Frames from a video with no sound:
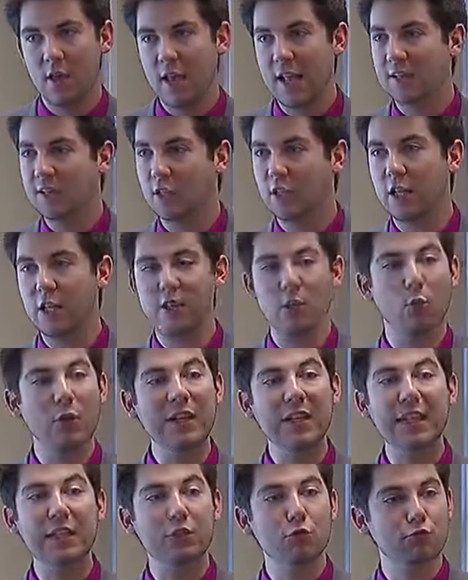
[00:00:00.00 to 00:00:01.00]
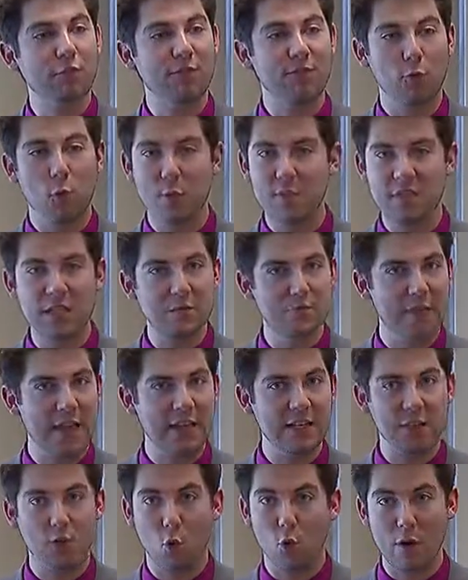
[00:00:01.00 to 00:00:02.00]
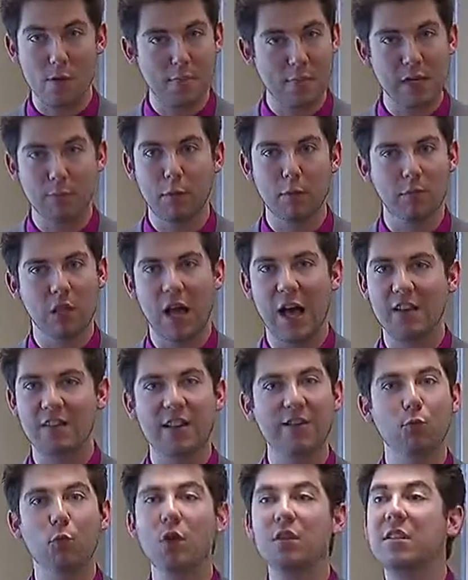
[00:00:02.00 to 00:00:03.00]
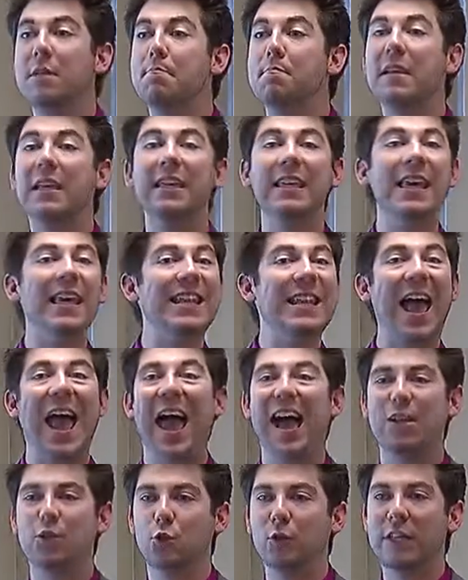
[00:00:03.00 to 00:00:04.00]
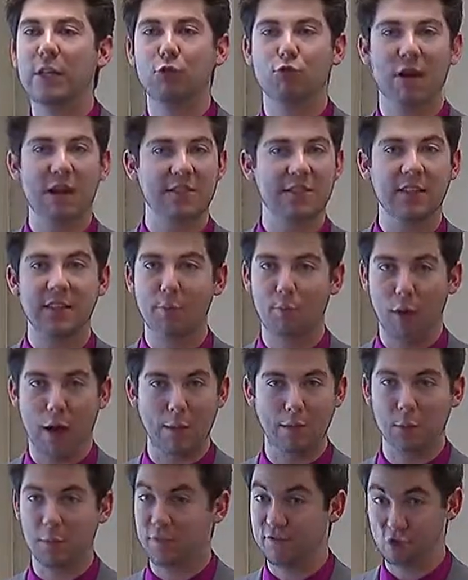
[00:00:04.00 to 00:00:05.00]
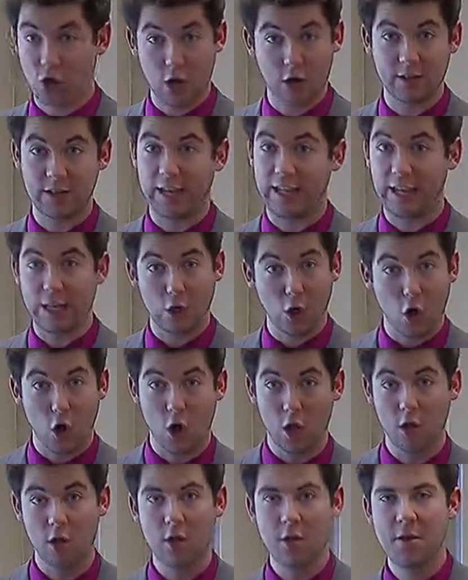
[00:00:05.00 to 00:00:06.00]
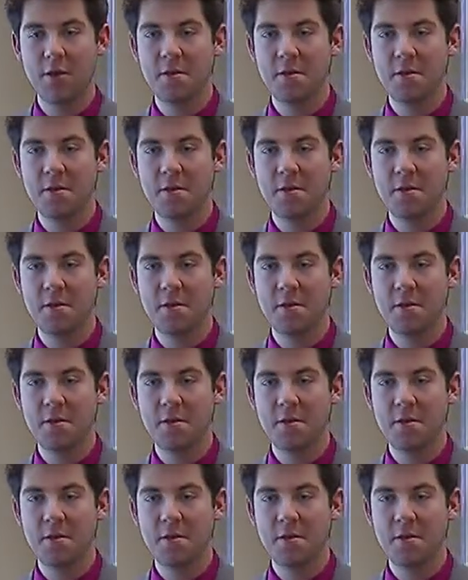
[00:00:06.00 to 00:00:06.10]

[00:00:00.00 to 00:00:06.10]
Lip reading: It's clear that we need to reform these mandatory minimum laws if we're to begin actually addressing the problem of targeting at all.